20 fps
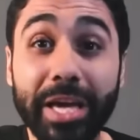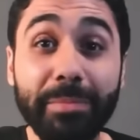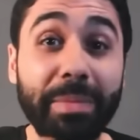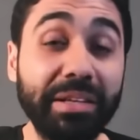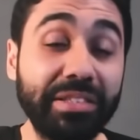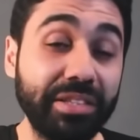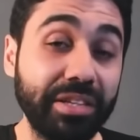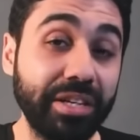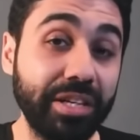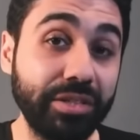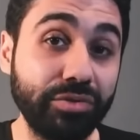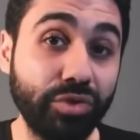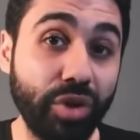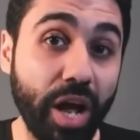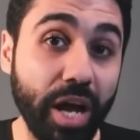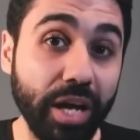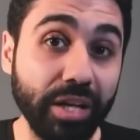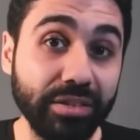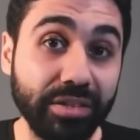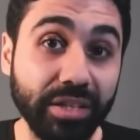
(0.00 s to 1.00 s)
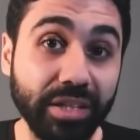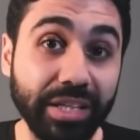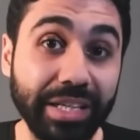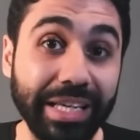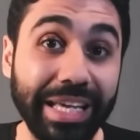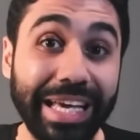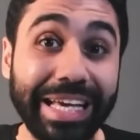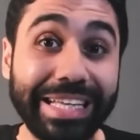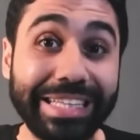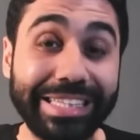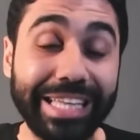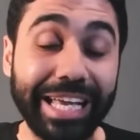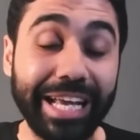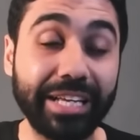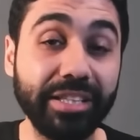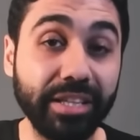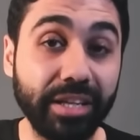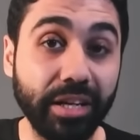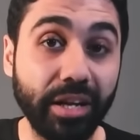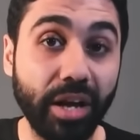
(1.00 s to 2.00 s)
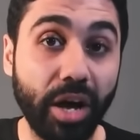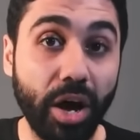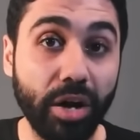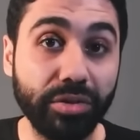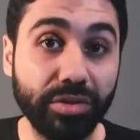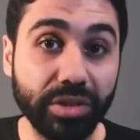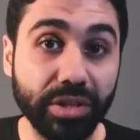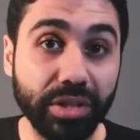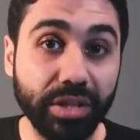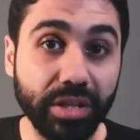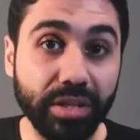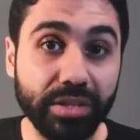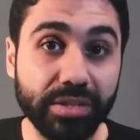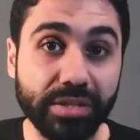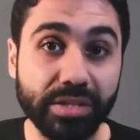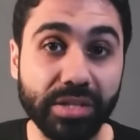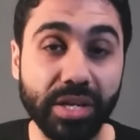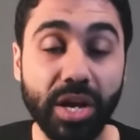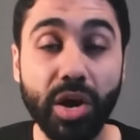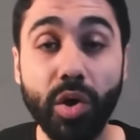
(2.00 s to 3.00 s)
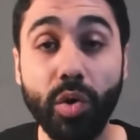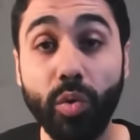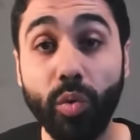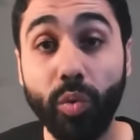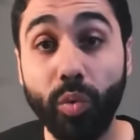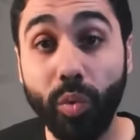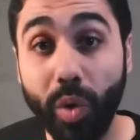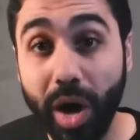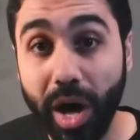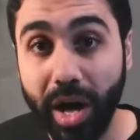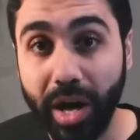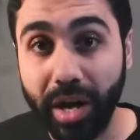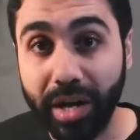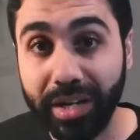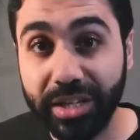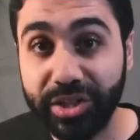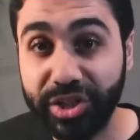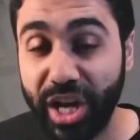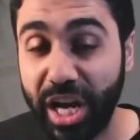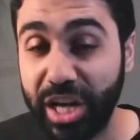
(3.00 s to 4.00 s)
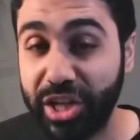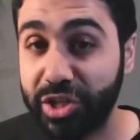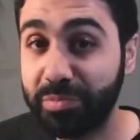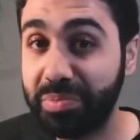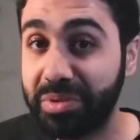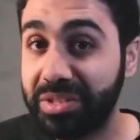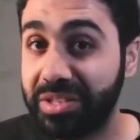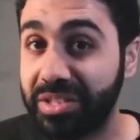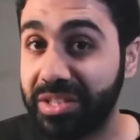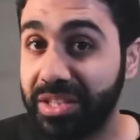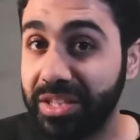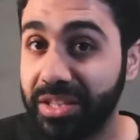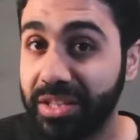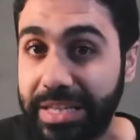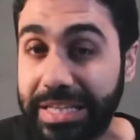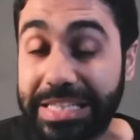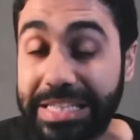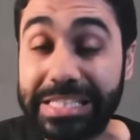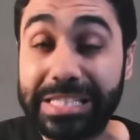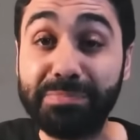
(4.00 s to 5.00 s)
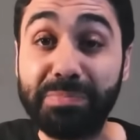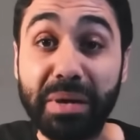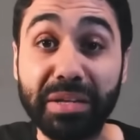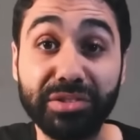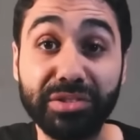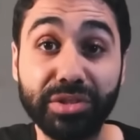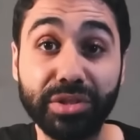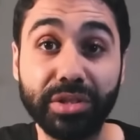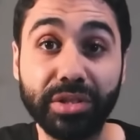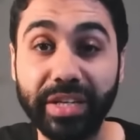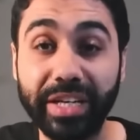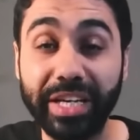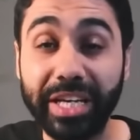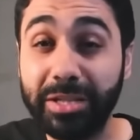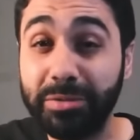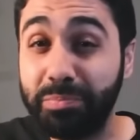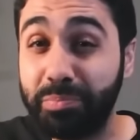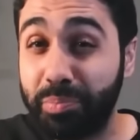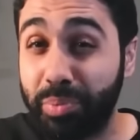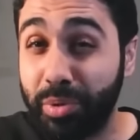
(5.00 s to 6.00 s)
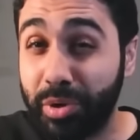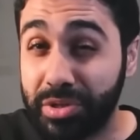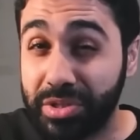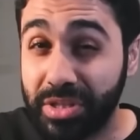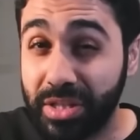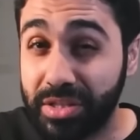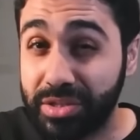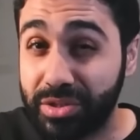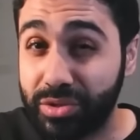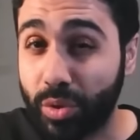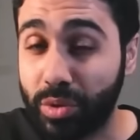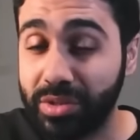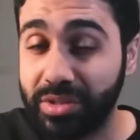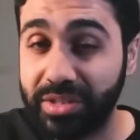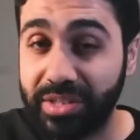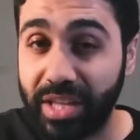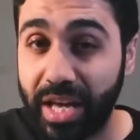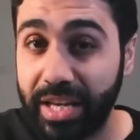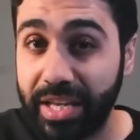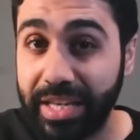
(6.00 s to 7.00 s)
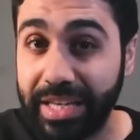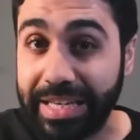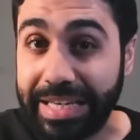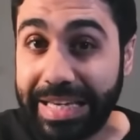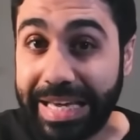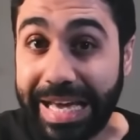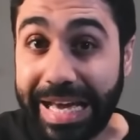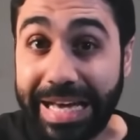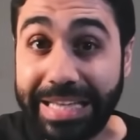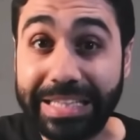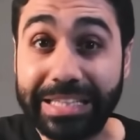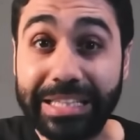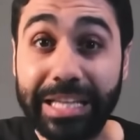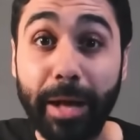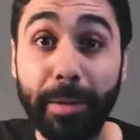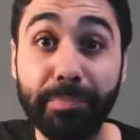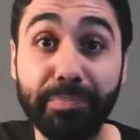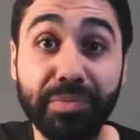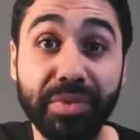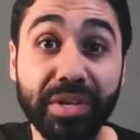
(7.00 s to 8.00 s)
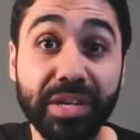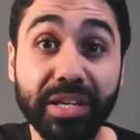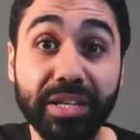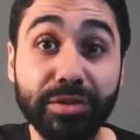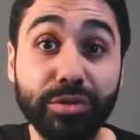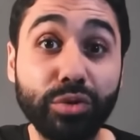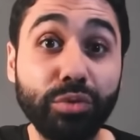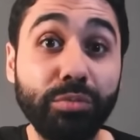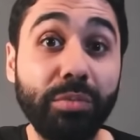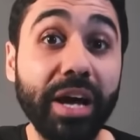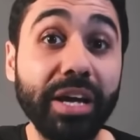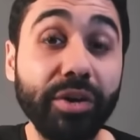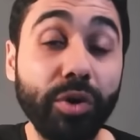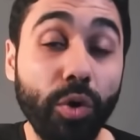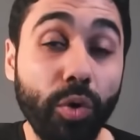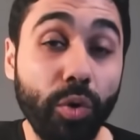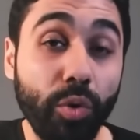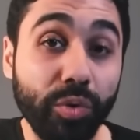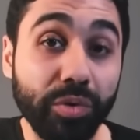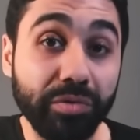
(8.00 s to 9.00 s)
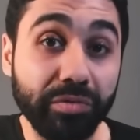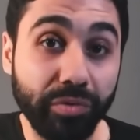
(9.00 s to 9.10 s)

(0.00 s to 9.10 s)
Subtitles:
better in writing technical articles, while ChatGPT is better in personal storytelling and adapting to my own